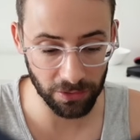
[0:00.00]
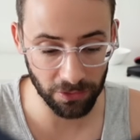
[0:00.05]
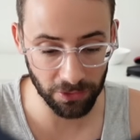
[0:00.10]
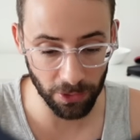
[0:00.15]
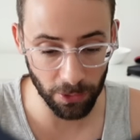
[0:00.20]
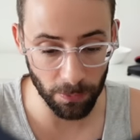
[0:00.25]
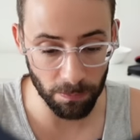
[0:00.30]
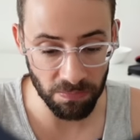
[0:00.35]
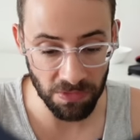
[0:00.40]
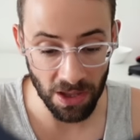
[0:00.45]

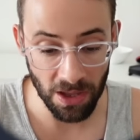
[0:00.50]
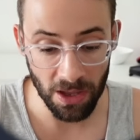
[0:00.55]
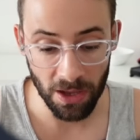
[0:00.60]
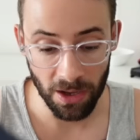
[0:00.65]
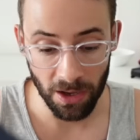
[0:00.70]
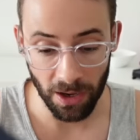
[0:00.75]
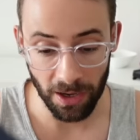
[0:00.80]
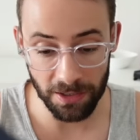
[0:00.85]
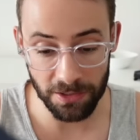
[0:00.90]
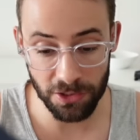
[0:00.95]
So
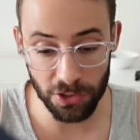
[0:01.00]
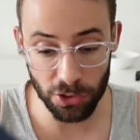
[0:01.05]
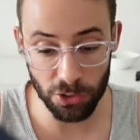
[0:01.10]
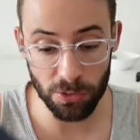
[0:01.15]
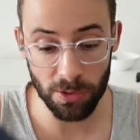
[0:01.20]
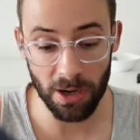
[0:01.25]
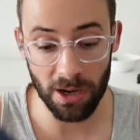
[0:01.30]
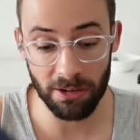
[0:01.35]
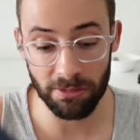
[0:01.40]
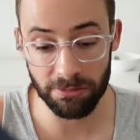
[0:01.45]
I
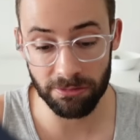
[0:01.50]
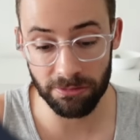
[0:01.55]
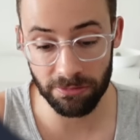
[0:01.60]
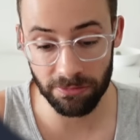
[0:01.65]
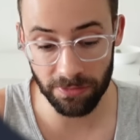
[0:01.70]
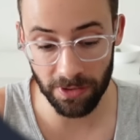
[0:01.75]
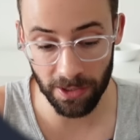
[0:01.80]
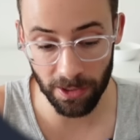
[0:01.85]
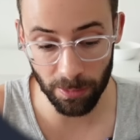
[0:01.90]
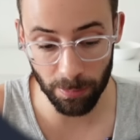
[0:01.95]
do a
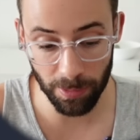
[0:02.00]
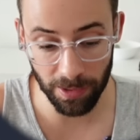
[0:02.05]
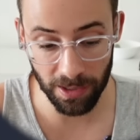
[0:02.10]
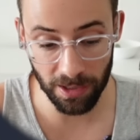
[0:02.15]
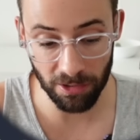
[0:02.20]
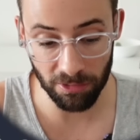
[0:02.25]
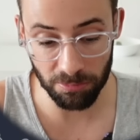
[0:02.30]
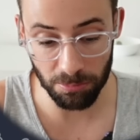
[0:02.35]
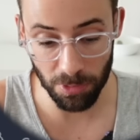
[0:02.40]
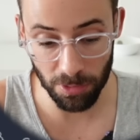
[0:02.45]
fair bit
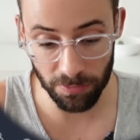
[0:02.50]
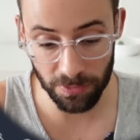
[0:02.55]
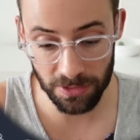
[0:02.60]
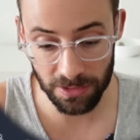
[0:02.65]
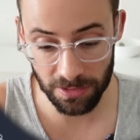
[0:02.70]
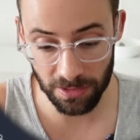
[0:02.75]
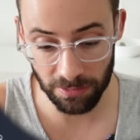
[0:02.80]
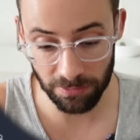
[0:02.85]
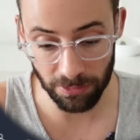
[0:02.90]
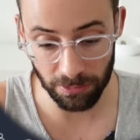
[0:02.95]
of moving
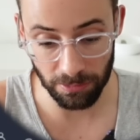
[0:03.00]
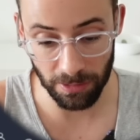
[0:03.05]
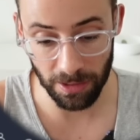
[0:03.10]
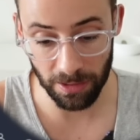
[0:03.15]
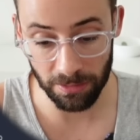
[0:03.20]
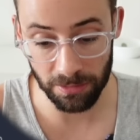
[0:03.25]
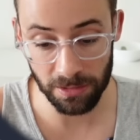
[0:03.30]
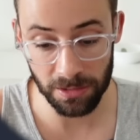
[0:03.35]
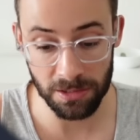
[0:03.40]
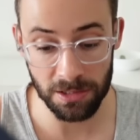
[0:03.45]
stuff
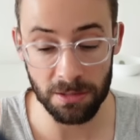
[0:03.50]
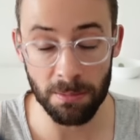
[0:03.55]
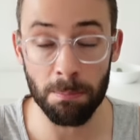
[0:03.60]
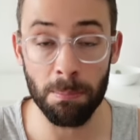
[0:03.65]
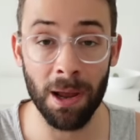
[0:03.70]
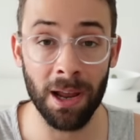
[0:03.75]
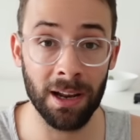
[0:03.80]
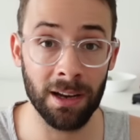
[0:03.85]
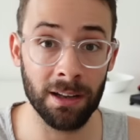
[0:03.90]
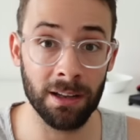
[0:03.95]
around
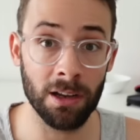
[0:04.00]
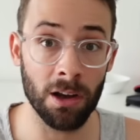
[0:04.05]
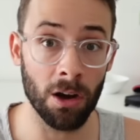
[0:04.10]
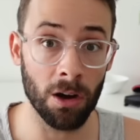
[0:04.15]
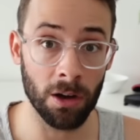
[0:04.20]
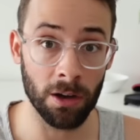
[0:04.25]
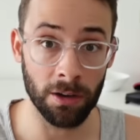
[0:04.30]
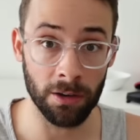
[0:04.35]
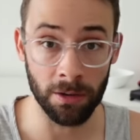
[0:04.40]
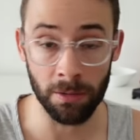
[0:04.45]
depending
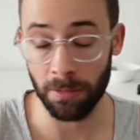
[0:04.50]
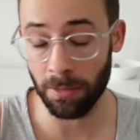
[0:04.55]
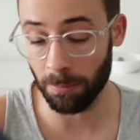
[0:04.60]
on